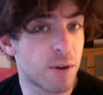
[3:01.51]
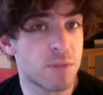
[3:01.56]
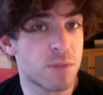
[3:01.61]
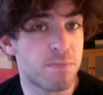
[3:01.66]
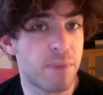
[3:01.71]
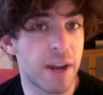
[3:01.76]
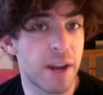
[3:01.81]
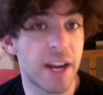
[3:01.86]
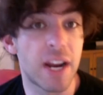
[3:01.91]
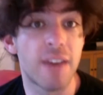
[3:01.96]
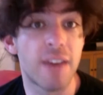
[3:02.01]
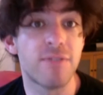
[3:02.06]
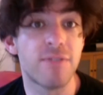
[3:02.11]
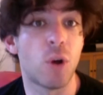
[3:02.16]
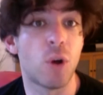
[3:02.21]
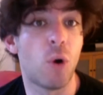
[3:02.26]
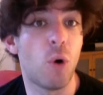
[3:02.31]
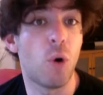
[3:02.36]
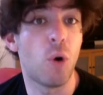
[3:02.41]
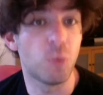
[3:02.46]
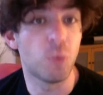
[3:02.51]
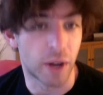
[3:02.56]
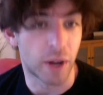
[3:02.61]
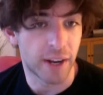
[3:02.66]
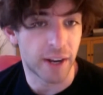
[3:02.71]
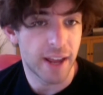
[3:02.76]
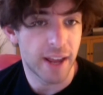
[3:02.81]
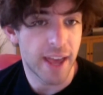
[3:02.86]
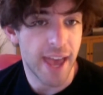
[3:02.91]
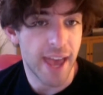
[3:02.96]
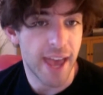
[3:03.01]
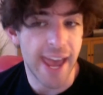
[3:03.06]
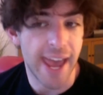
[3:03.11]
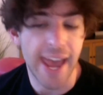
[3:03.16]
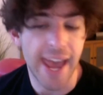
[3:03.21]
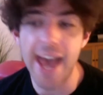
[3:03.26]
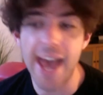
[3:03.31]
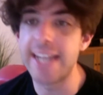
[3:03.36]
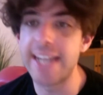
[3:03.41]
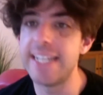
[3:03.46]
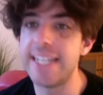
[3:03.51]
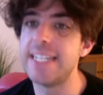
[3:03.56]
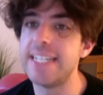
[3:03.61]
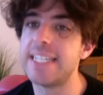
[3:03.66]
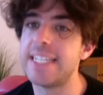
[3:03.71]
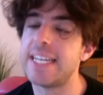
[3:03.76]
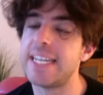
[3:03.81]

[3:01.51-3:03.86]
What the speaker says: big enough to hold one. And